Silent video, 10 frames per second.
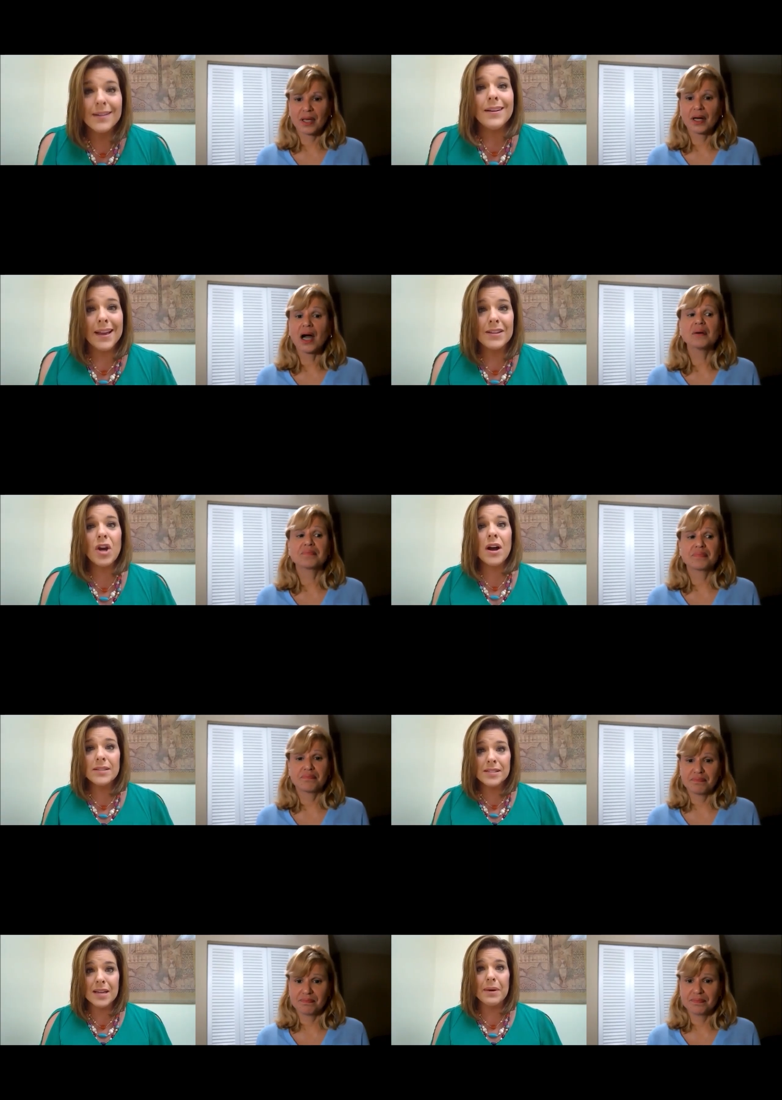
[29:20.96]
Speaker 1: and talk to
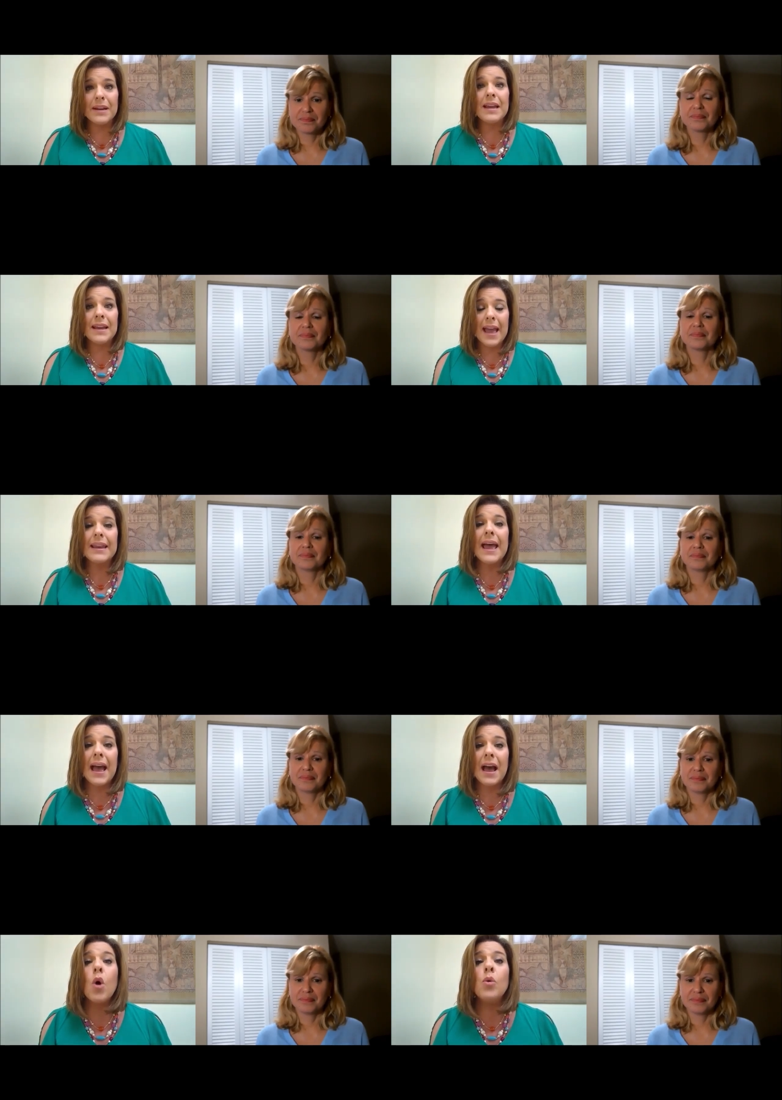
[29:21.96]
somebody and, and ha-
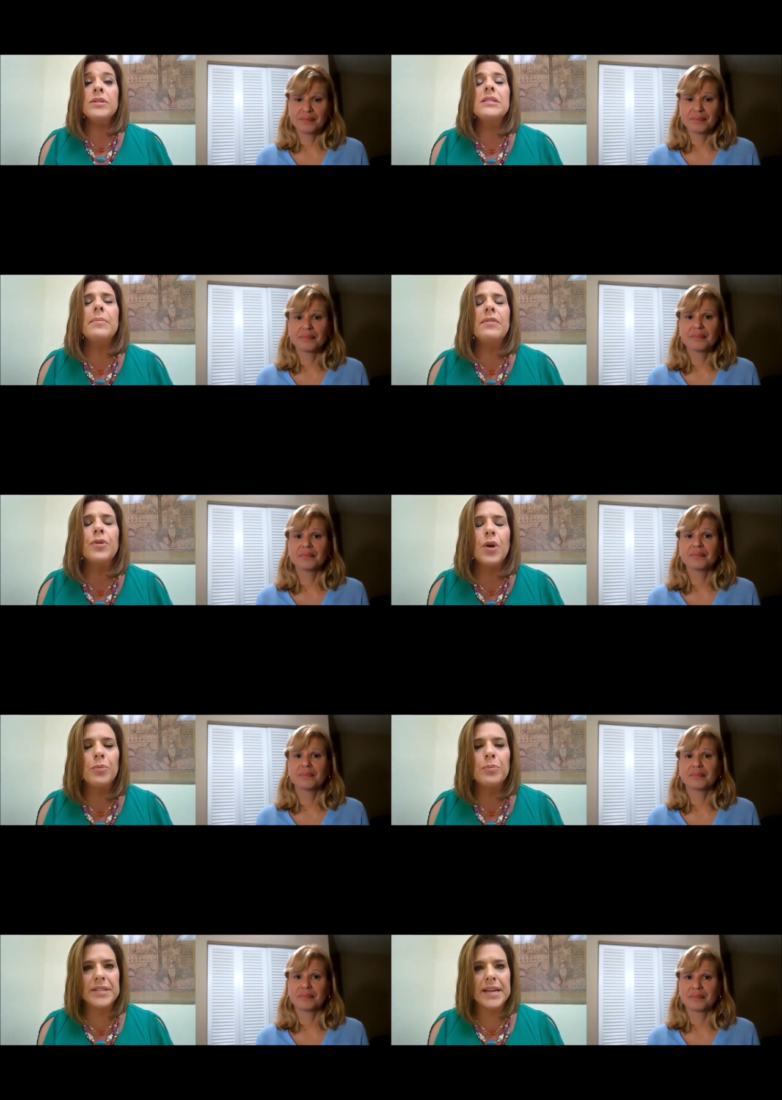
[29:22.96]
own some of your own
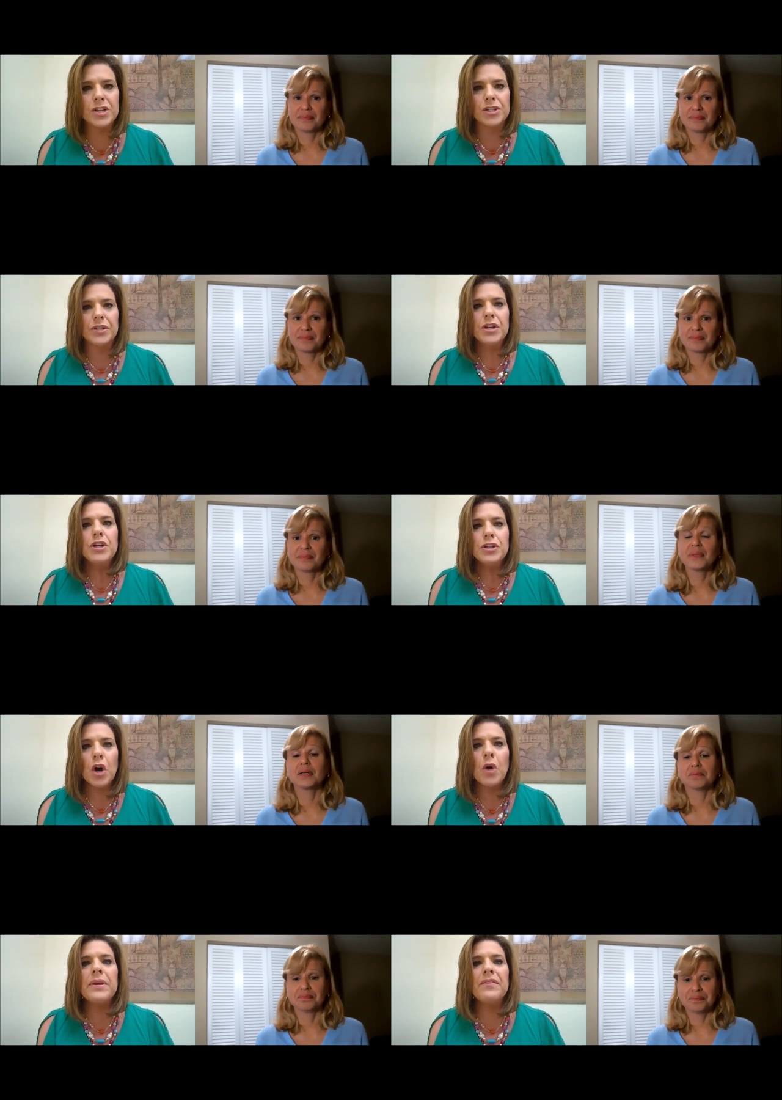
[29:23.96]
protection.
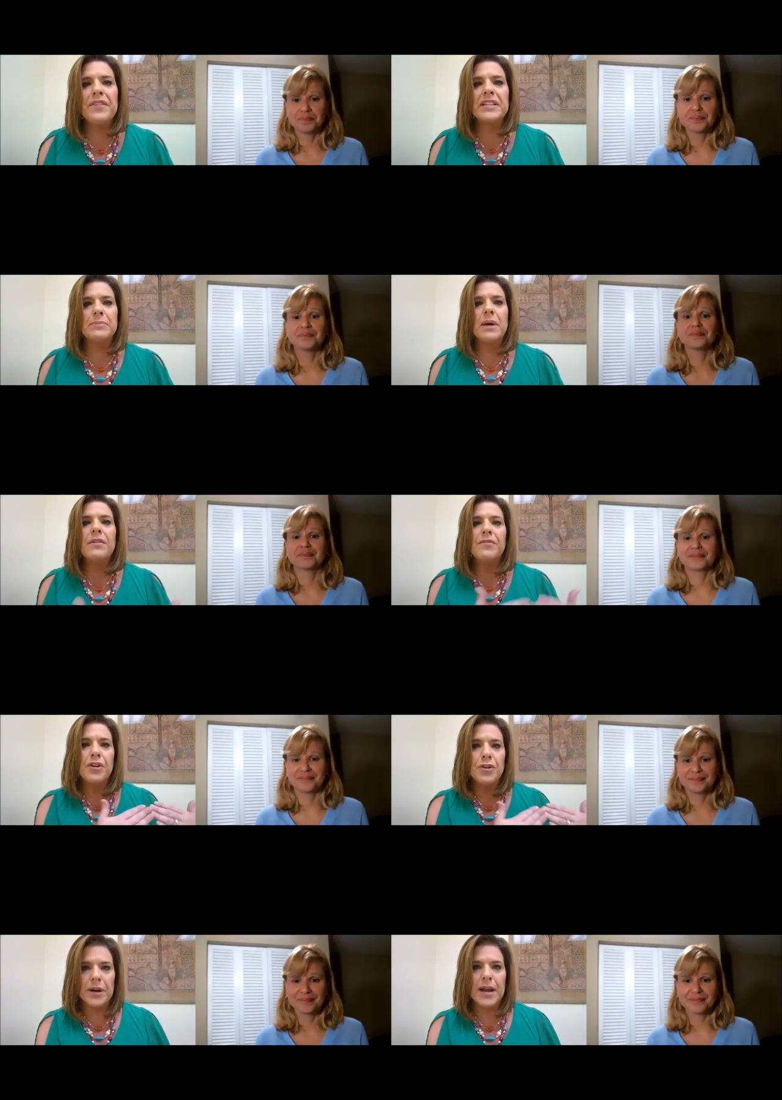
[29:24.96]
Don't be a victim of
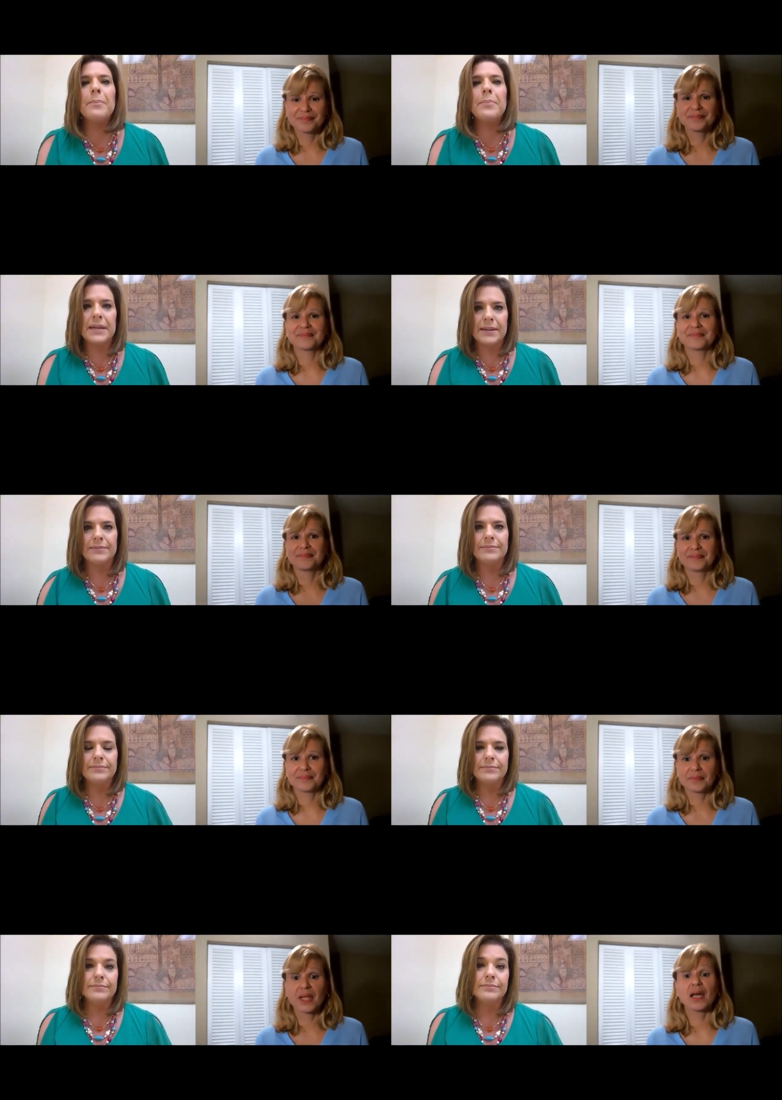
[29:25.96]
your company.
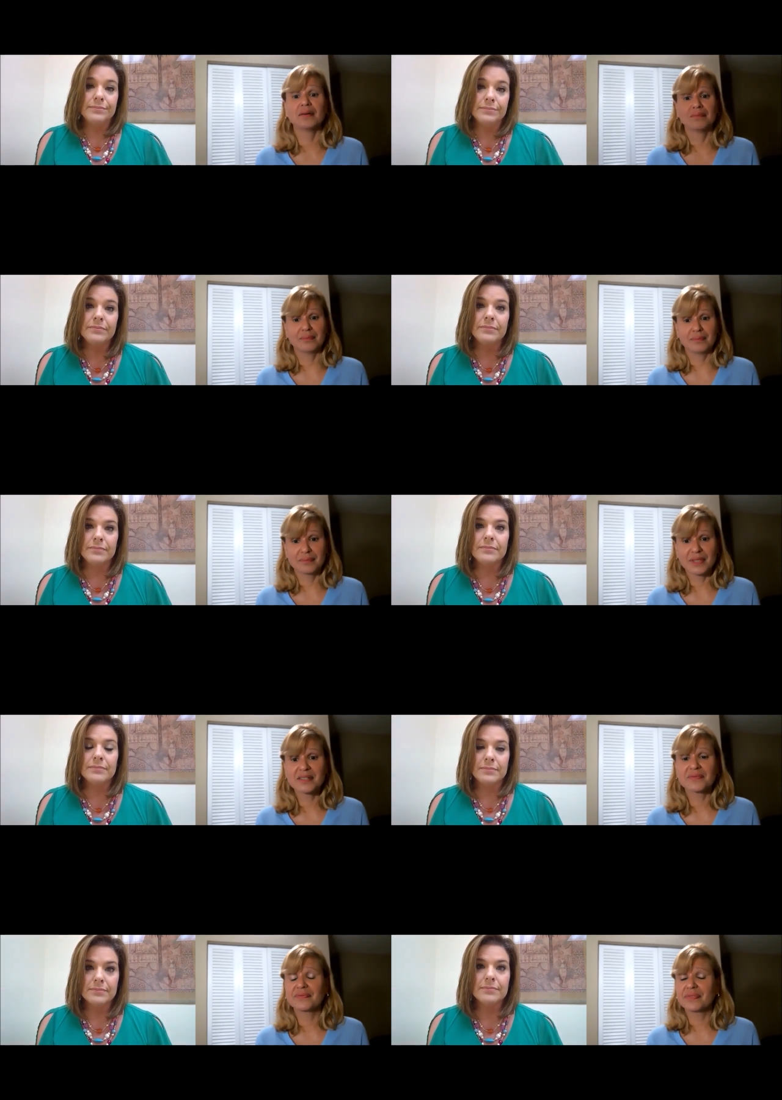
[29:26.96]
Speaker 2: Yeah,
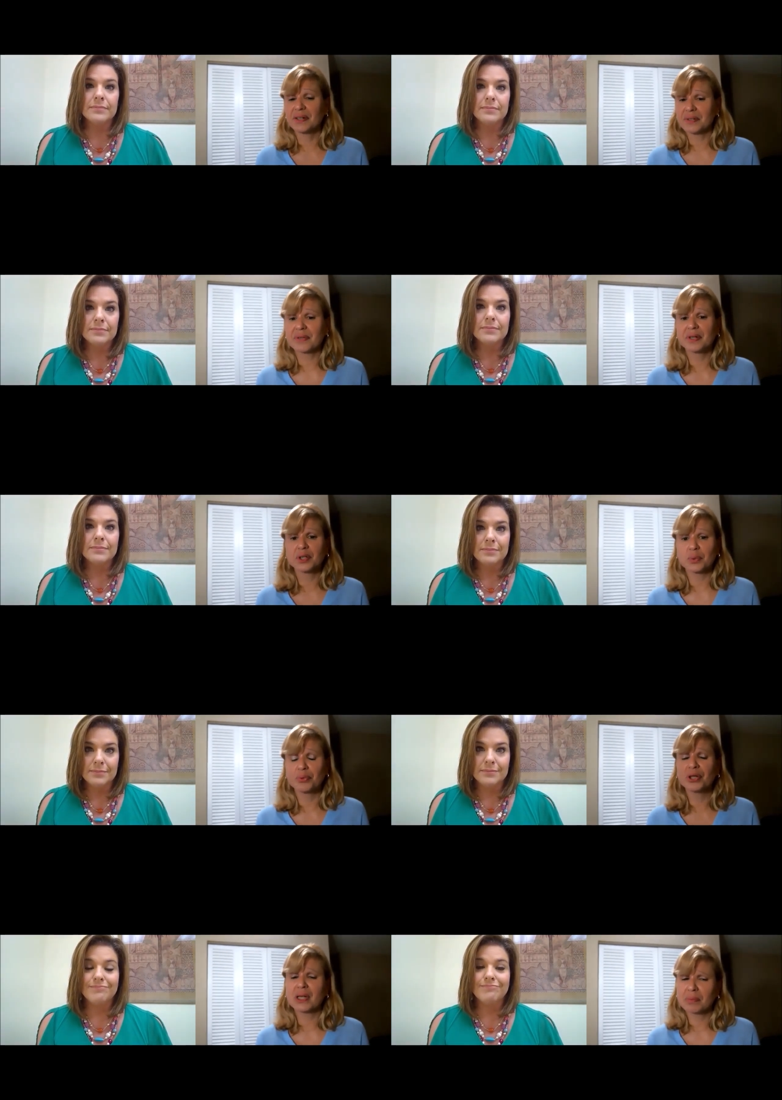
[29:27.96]
that's very, very good
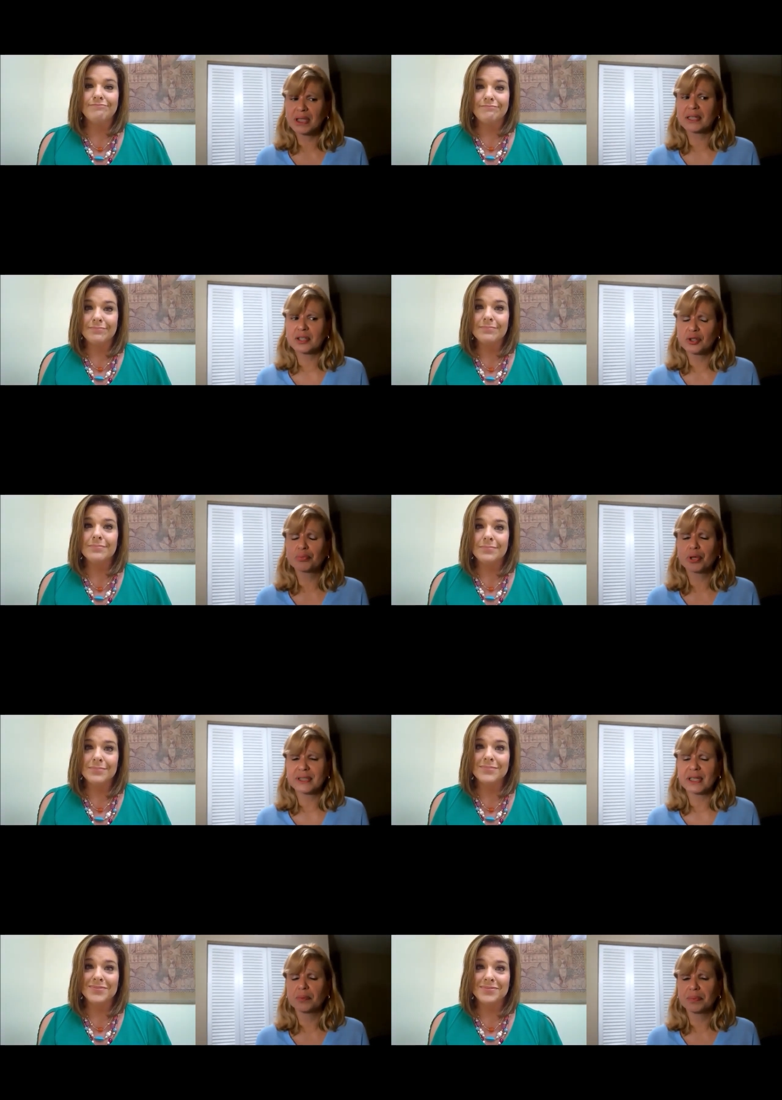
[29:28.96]
point. I'm glad that you
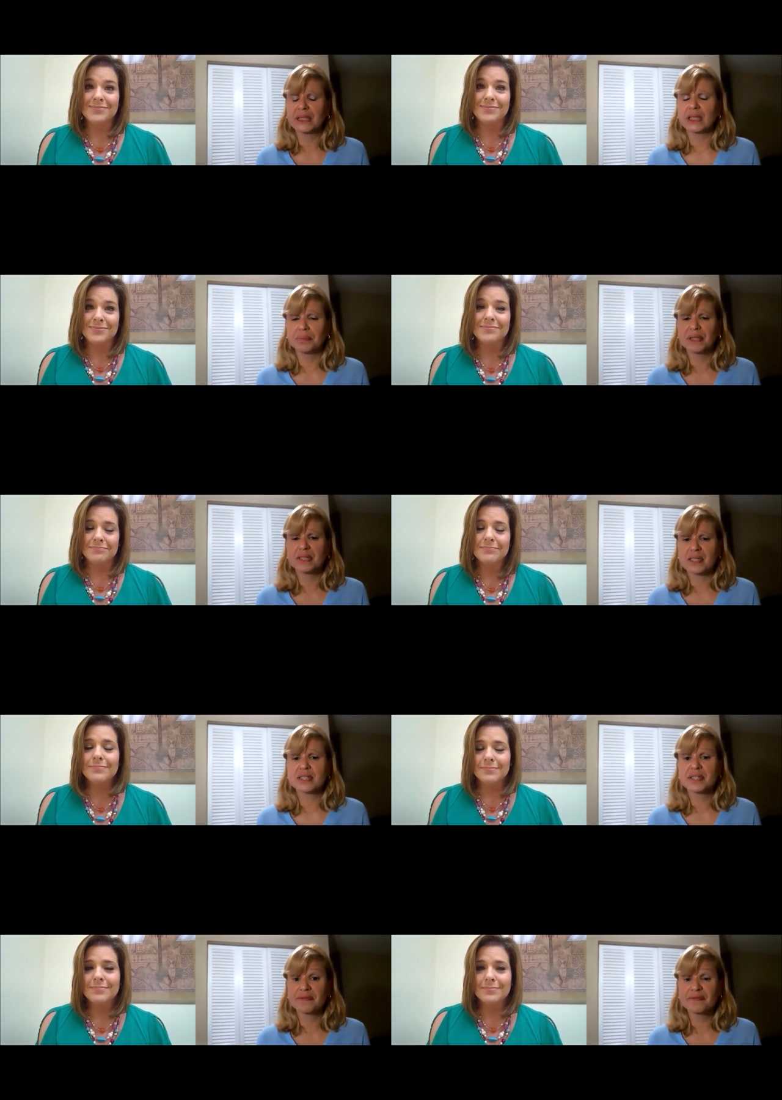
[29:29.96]
brought that up again because
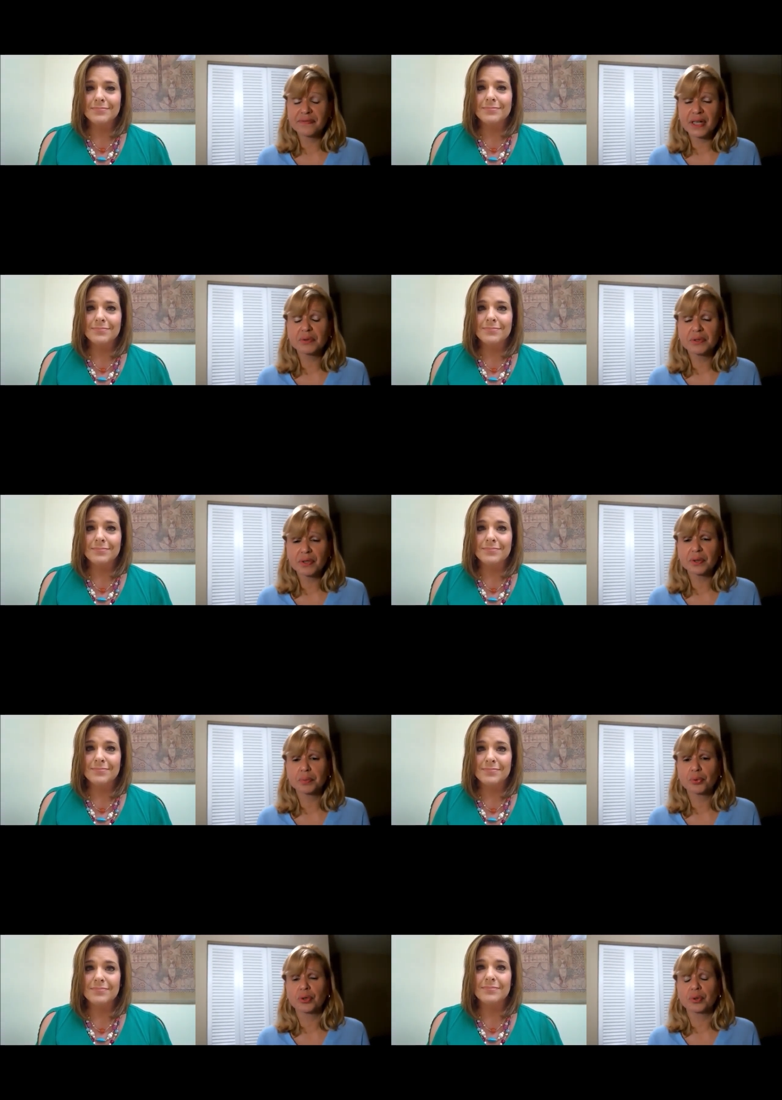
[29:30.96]
it is a very, very
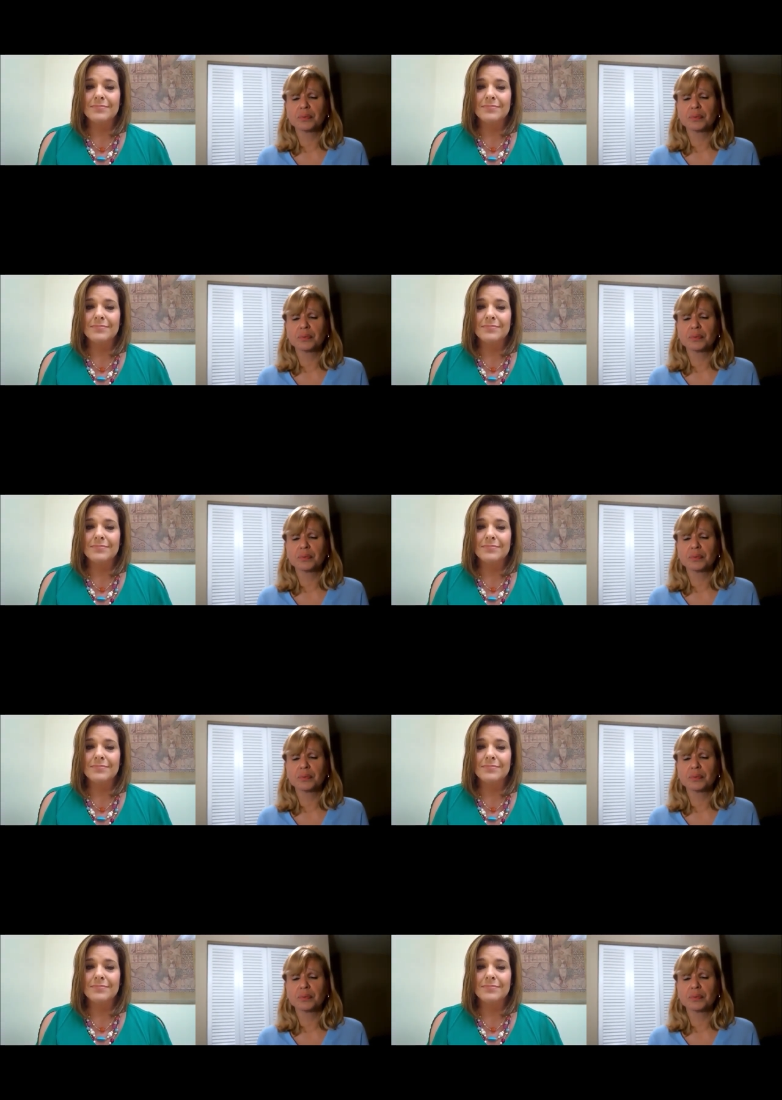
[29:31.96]
important